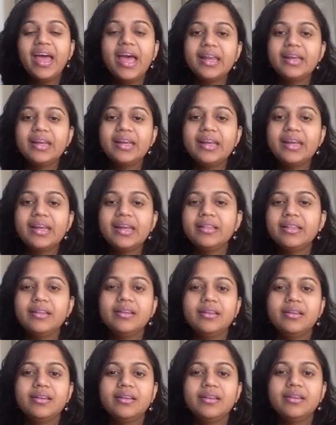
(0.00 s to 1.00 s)
and
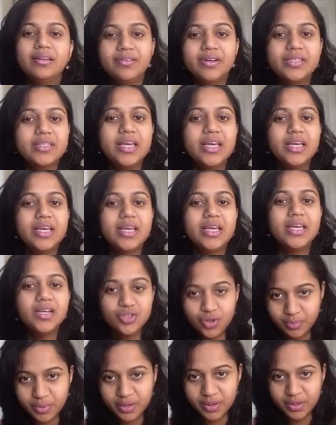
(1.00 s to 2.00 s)
then there is
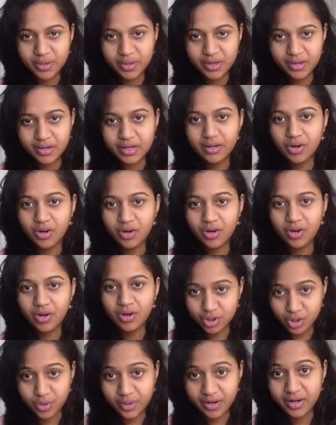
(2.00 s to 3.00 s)
Inktober in
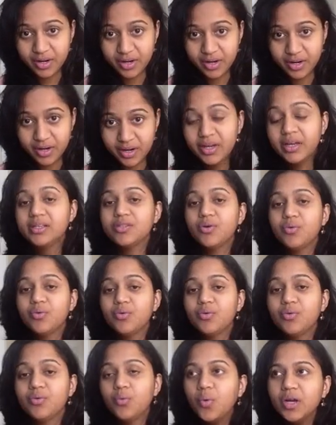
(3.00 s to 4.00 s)
October.
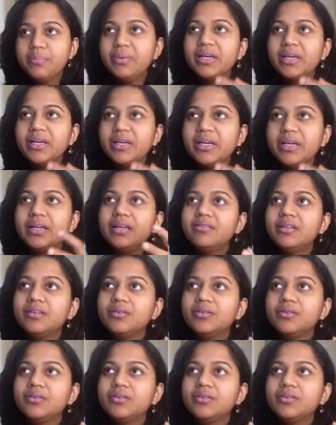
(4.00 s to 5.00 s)
So what typically
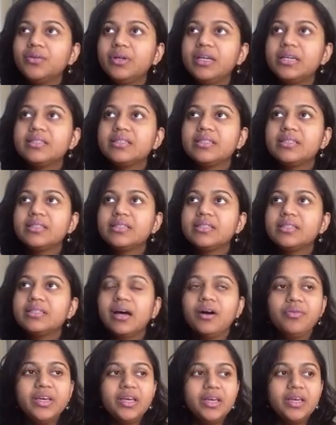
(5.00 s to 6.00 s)
we do is
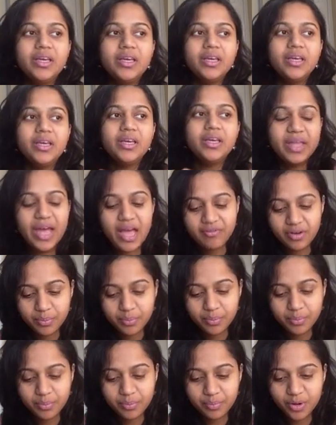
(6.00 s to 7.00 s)
we have
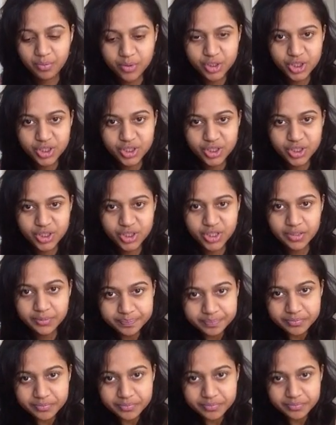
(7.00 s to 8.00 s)
a promotion
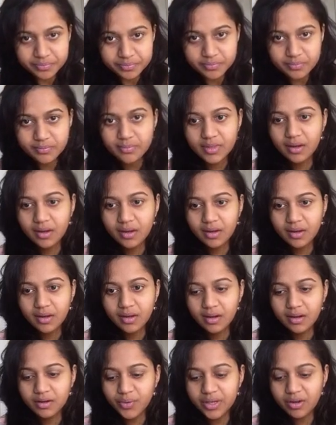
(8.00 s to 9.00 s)

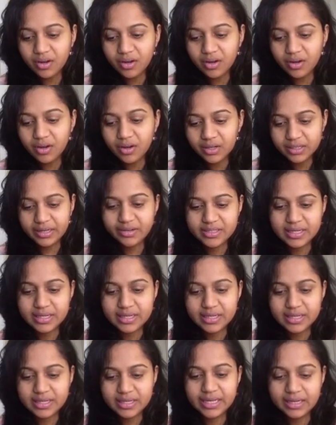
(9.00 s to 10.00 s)
going on. There
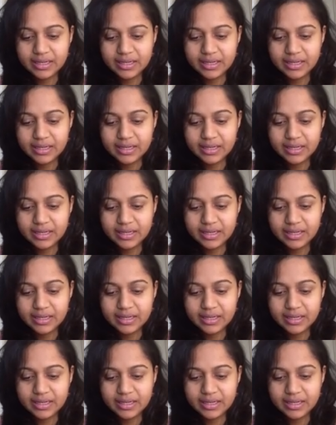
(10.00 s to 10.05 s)
is a